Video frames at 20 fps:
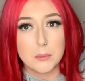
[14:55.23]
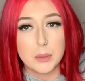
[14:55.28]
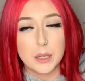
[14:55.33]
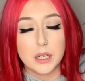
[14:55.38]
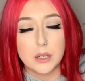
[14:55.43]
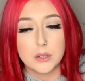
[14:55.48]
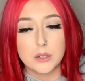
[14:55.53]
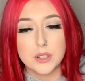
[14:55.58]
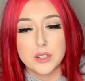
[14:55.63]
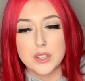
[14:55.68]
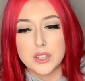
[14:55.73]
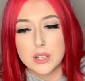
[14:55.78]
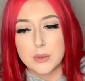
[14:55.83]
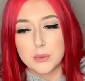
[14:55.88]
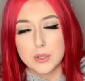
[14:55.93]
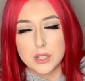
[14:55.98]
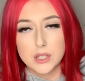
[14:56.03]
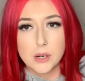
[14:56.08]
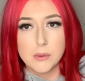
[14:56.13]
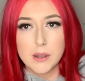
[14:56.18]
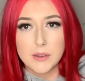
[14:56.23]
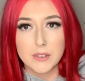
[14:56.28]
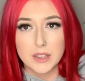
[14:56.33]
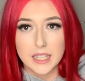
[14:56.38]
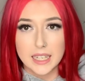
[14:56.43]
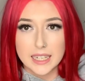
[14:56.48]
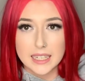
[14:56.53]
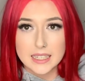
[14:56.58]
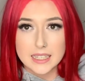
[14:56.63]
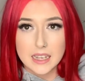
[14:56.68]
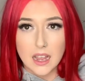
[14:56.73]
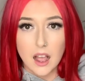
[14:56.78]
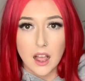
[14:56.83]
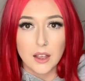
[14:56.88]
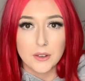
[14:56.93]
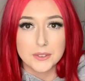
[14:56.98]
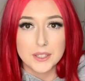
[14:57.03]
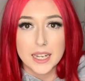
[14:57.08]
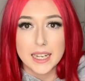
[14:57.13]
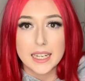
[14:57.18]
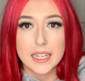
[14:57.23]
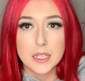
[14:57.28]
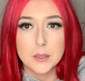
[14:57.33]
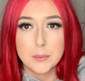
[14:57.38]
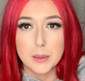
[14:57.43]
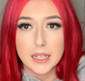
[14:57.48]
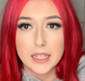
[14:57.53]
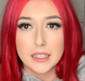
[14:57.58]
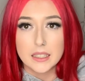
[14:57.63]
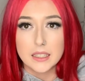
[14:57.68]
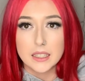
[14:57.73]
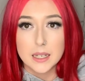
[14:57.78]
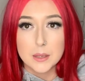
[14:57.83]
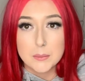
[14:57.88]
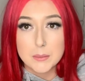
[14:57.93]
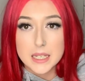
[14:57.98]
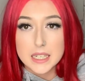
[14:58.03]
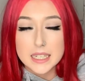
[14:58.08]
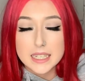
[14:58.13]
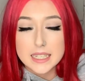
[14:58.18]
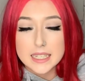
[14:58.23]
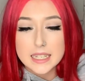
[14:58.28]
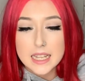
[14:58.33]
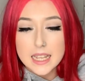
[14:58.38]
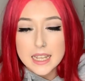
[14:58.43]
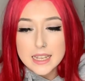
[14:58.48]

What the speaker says: because there was no other leads after he'd been committed.